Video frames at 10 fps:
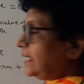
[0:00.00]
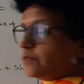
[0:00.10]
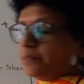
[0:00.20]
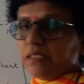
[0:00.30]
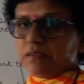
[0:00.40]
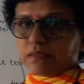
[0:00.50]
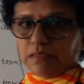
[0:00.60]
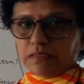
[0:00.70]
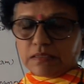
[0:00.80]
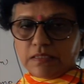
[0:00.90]

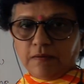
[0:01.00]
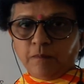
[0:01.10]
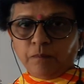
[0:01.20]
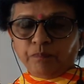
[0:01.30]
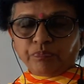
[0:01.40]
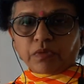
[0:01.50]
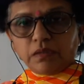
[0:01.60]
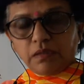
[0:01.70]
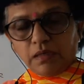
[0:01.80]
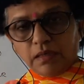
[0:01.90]
expenses.
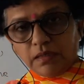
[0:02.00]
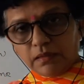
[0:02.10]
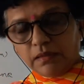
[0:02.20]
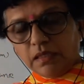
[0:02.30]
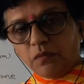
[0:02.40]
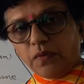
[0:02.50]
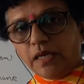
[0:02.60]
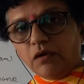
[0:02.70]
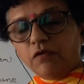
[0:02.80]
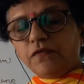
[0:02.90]
The another
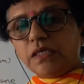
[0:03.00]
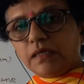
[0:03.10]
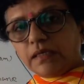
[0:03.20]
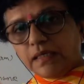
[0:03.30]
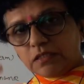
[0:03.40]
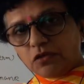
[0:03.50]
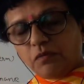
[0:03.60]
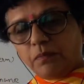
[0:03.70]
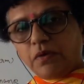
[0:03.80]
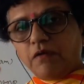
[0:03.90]
way of increase
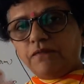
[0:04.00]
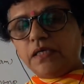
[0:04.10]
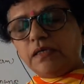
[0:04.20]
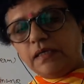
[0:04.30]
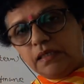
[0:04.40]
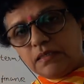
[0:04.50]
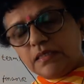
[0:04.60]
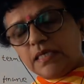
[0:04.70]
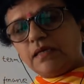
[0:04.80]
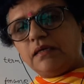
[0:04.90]
your profit is
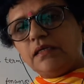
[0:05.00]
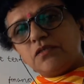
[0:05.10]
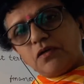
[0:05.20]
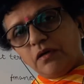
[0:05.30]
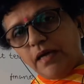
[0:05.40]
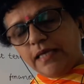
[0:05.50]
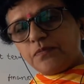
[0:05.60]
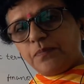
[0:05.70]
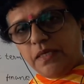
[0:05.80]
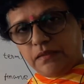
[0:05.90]
decrease your
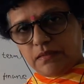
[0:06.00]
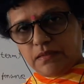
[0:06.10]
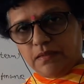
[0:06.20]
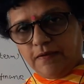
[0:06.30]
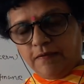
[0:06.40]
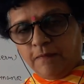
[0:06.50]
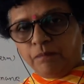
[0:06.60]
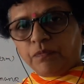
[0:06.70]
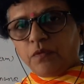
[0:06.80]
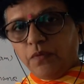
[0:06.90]
expense.
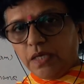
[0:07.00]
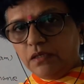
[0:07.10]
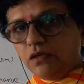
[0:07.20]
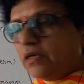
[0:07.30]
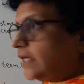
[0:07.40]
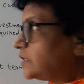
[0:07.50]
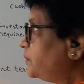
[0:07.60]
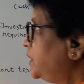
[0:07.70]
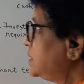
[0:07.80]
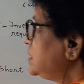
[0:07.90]
When your
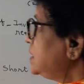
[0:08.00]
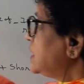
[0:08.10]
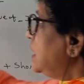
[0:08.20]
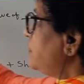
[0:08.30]
expenses are